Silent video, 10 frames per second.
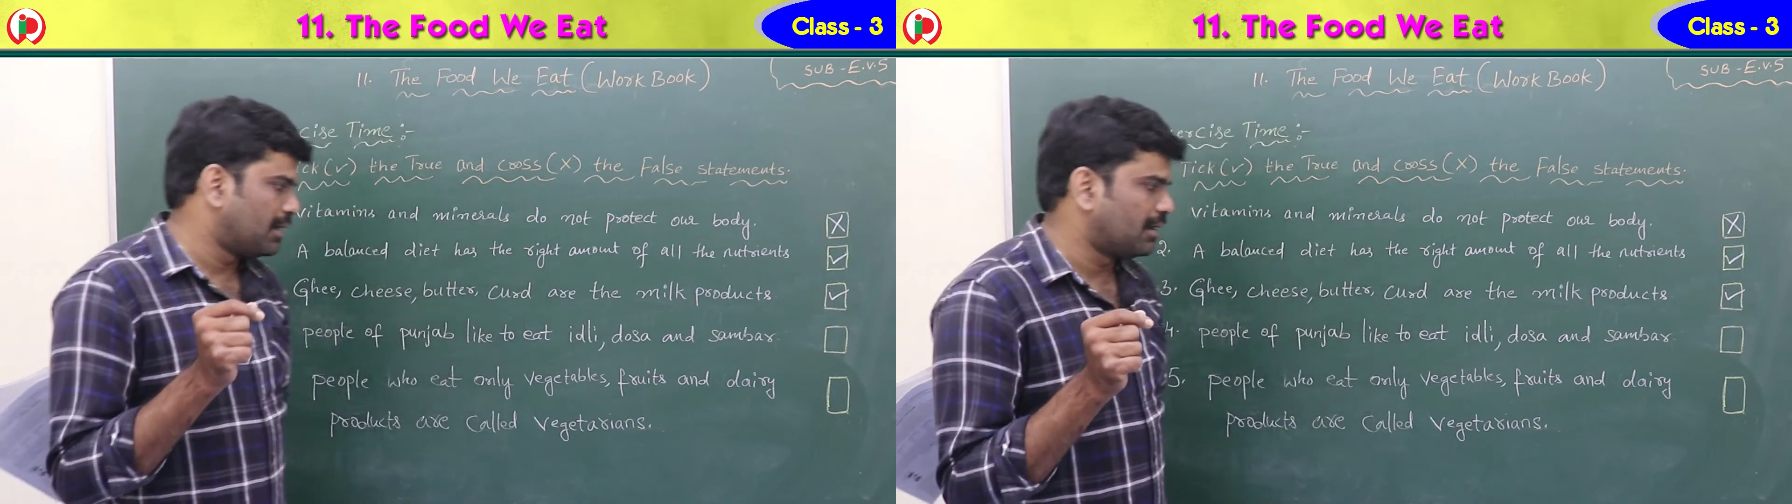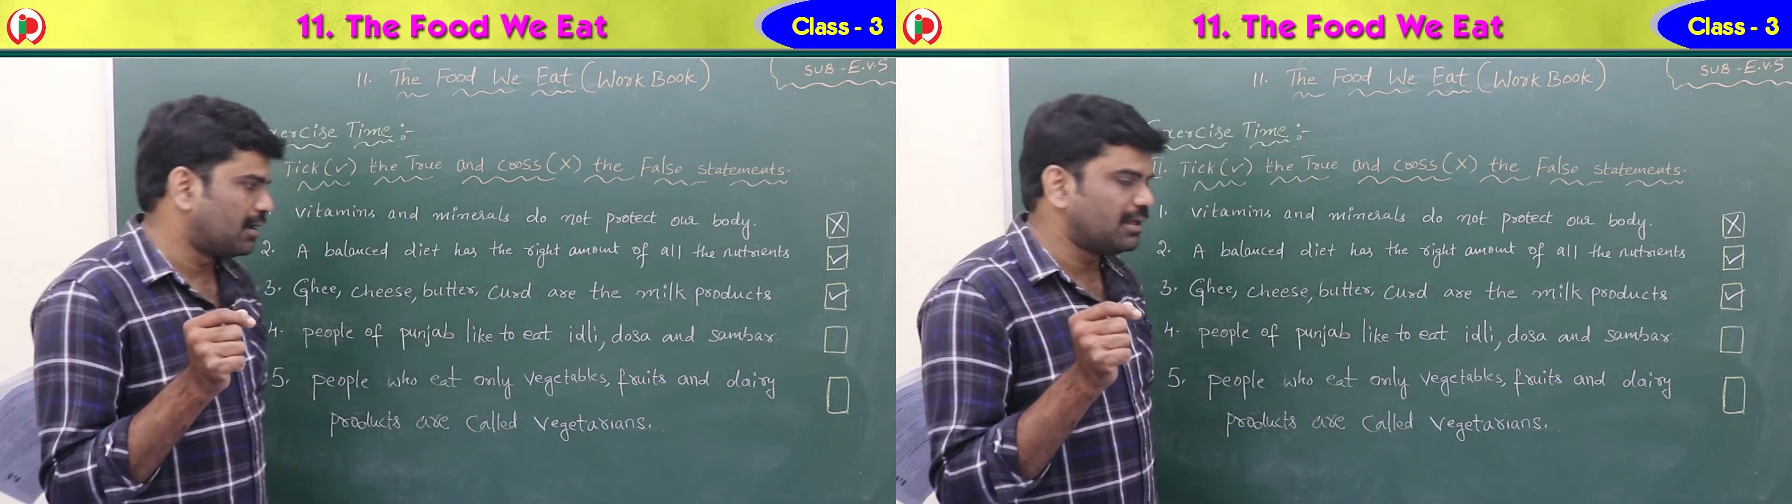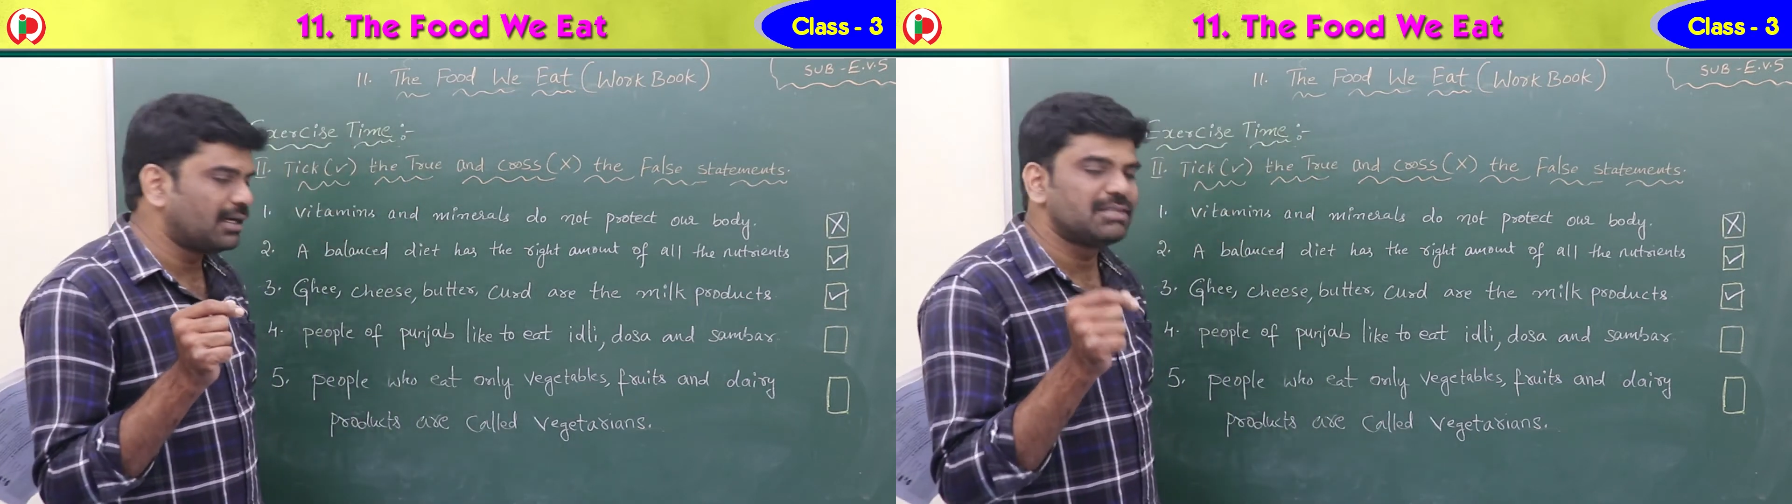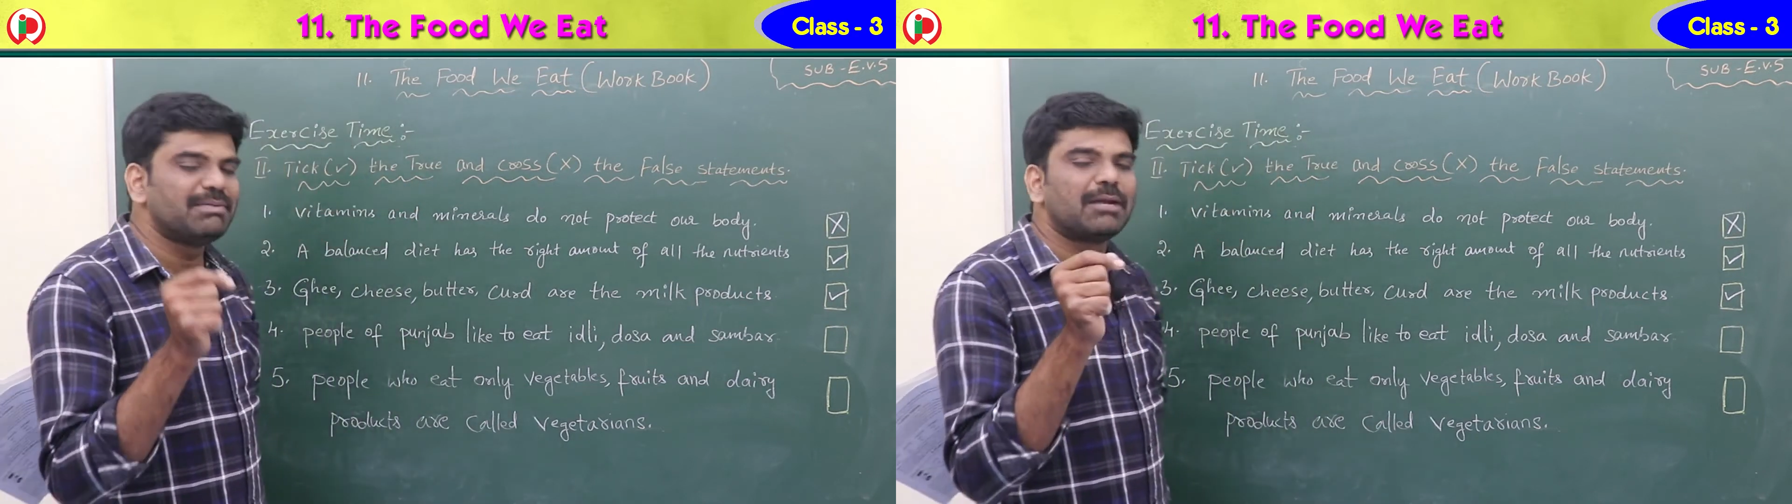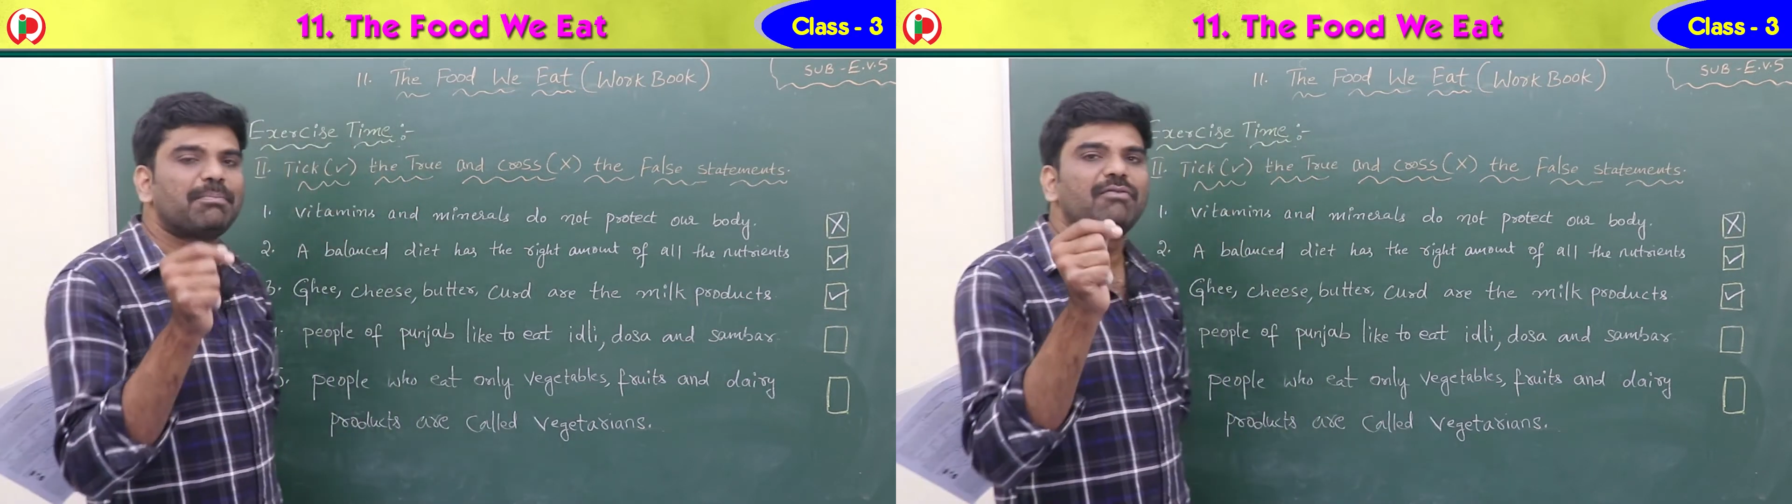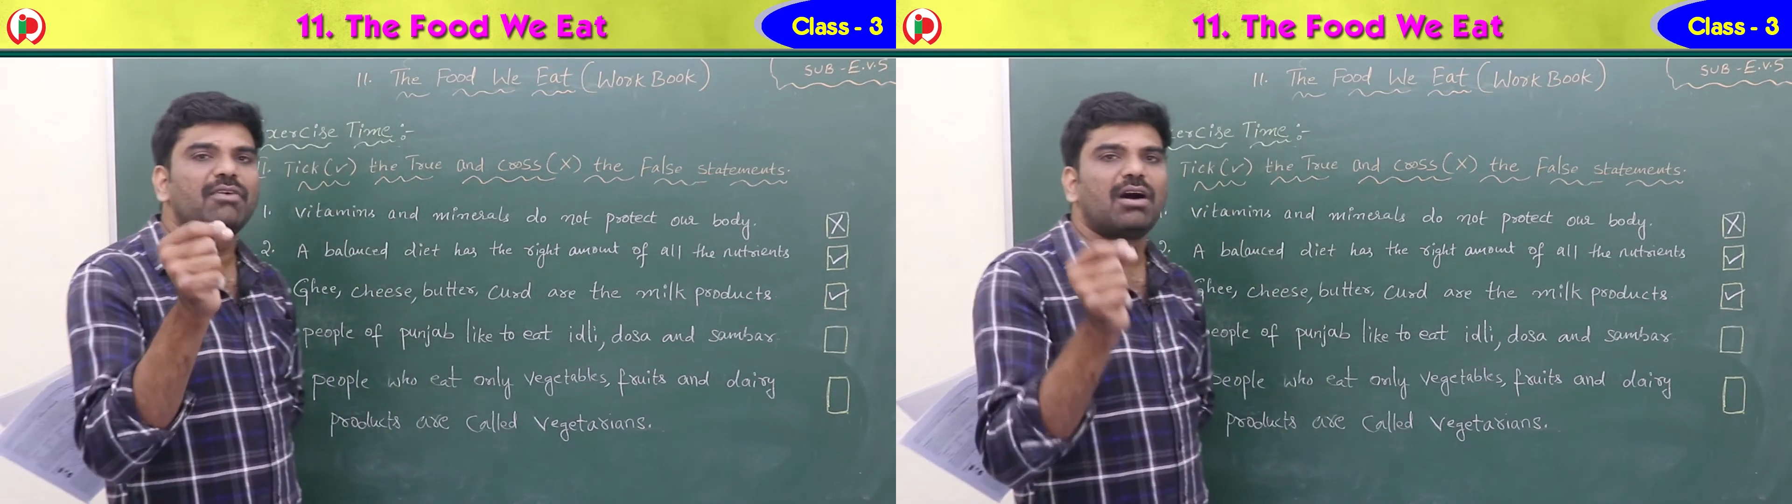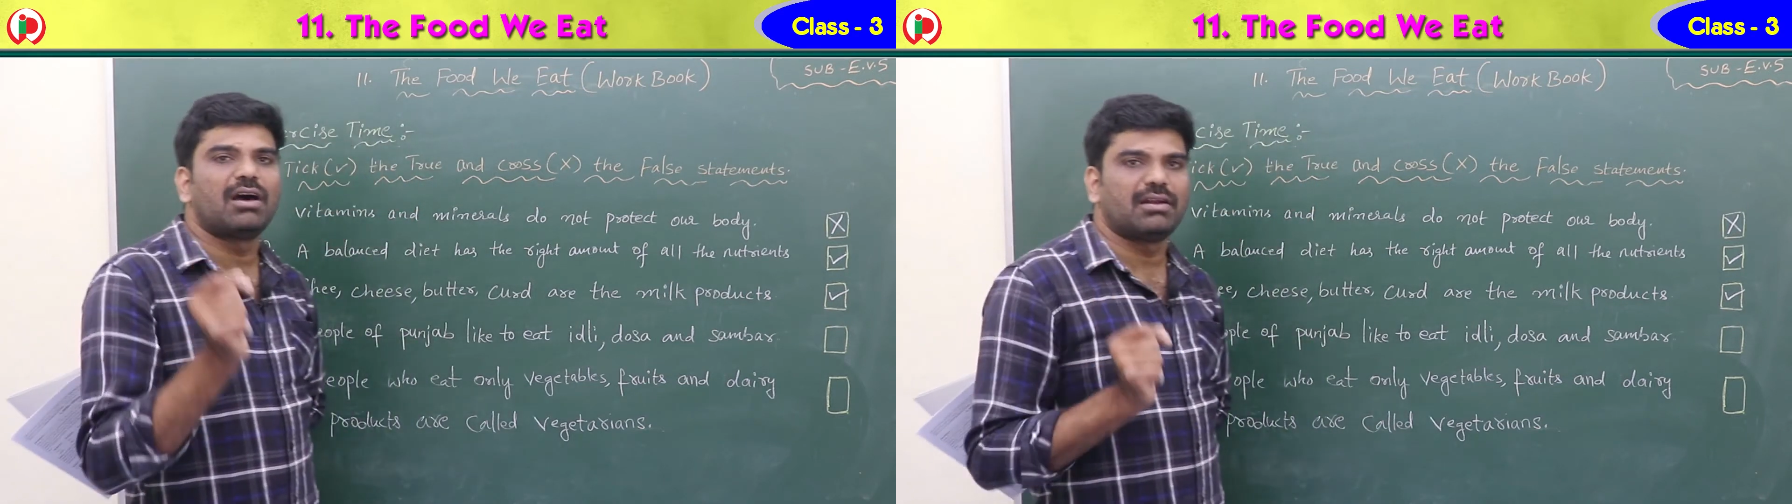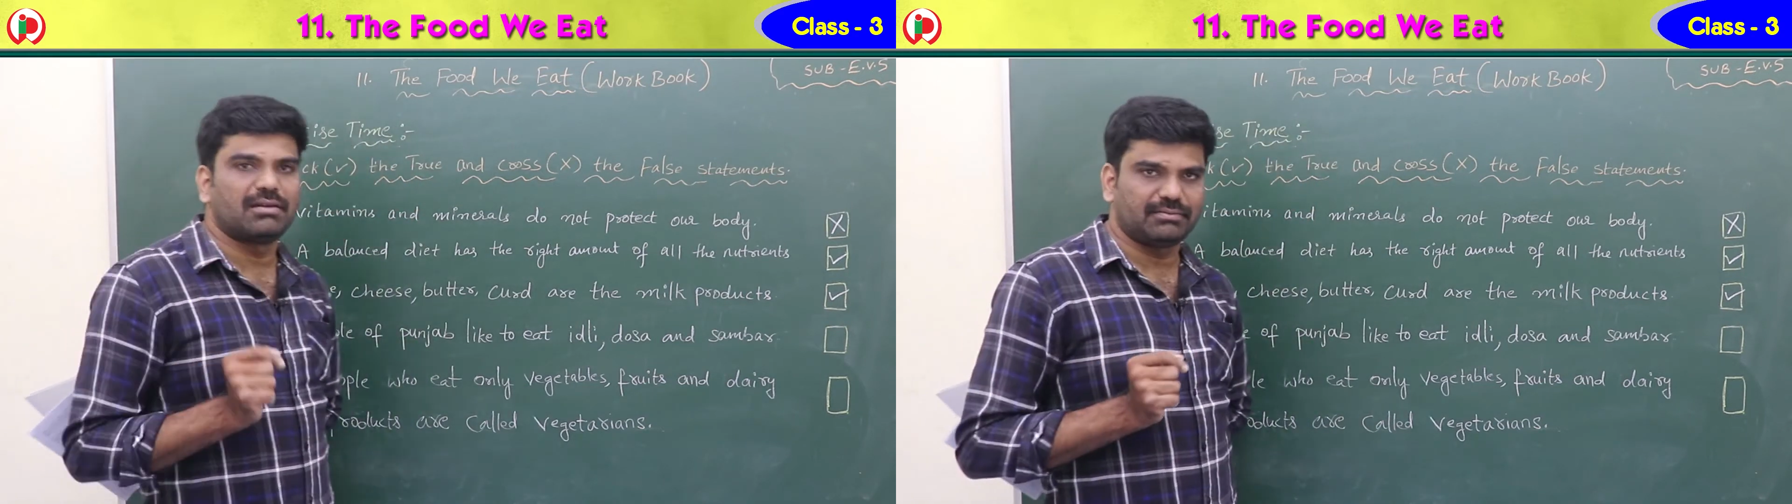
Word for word: uh, that is made up of corn